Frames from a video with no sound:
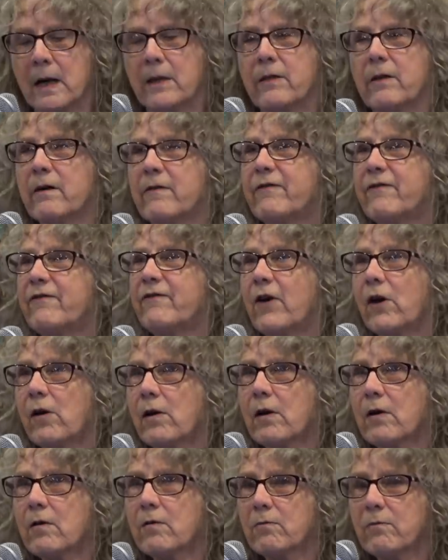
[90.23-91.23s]
The
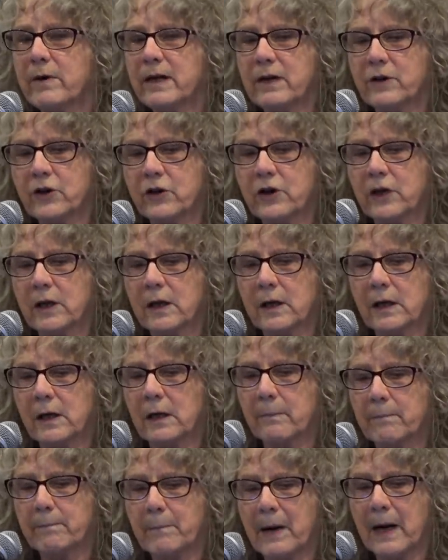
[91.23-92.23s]

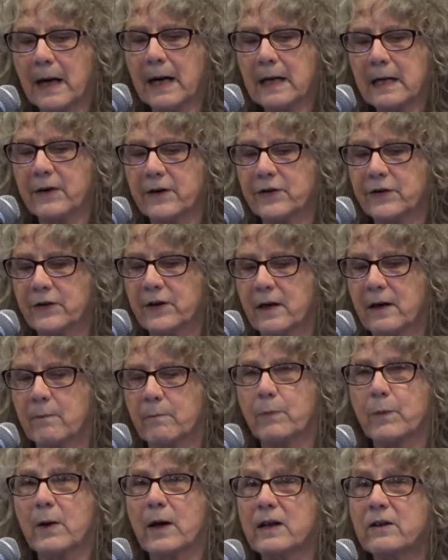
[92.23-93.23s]
far-reaching bias
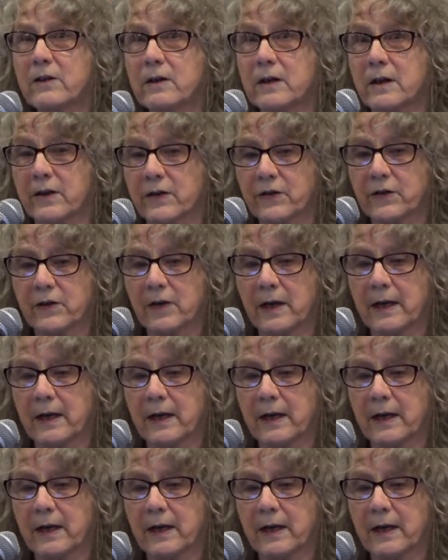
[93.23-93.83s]
and prejudice